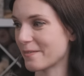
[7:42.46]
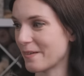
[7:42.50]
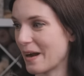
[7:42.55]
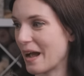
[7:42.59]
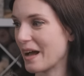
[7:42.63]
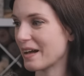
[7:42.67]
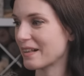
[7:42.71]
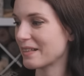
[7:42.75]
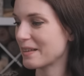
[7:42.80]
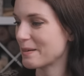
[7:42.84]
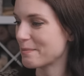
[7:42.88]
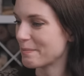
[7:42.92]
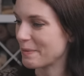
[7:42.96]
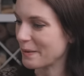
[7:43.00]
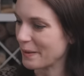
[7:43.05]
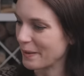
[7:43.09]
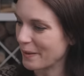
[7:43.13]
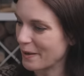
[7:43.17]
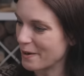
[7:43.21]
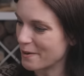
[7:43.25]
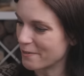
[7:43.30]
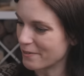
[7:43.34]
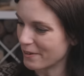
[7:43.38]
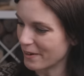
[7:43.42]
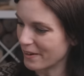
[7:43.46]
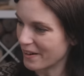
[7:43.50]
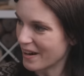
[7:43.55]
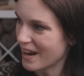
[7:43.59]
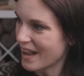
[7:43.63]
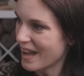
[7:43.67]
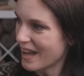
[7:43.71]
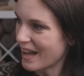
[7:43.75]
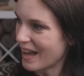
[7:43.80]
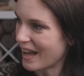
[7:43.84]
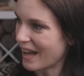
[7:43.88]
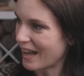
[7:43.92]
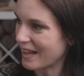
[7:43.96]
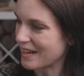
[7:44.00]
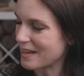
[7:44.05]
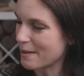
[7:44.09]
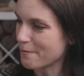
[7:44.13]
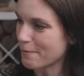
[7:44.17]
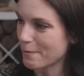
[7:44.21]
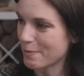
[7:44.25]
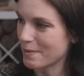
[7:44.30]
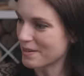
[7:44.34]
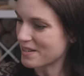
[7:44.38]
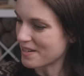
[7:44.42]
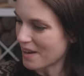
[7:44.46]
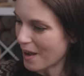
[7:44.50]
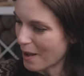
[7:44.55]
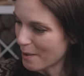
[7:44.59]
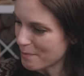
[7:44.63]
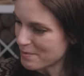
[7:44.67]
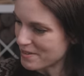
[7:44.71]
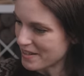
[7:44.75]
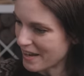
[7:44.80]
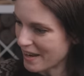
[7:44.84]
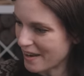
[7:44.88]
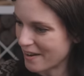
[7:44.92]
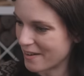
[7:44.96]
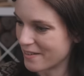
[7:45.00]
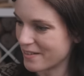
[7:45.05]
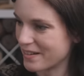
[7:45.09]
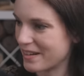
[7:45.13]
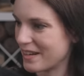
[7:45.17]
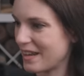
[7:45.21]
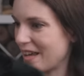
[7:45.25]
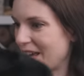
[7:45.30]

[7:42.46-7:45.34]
raglan pullover, uh, knit from the top down,